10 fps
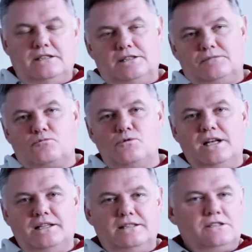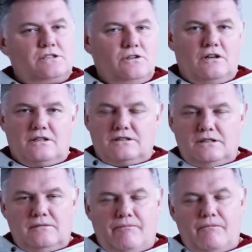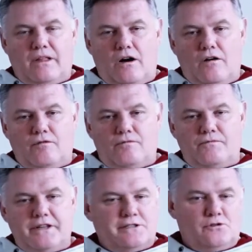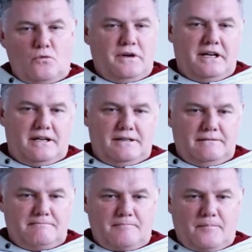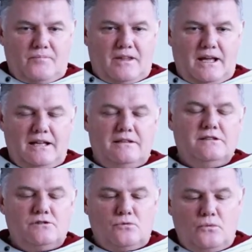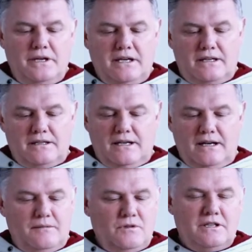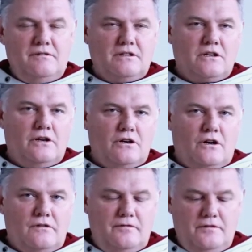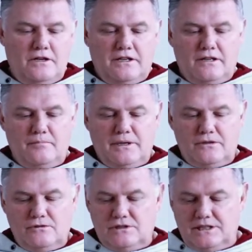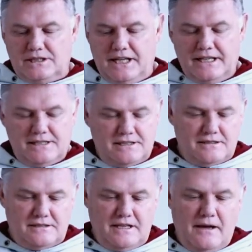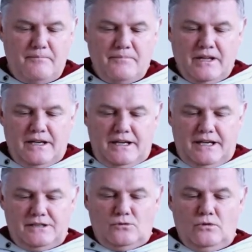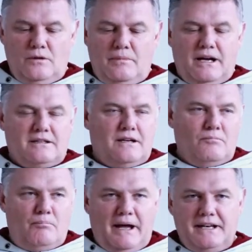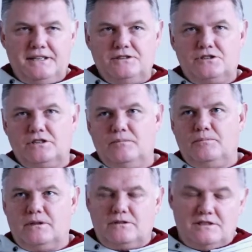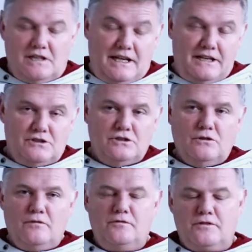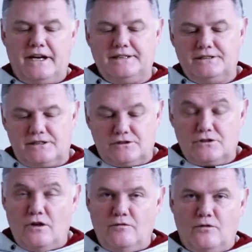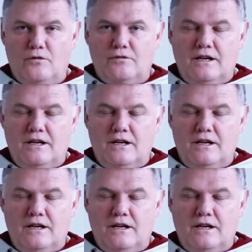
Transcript: is really the start of this week. And this week, I'm not even going to go further because the next step is all about companionship and selection of friends and so forth.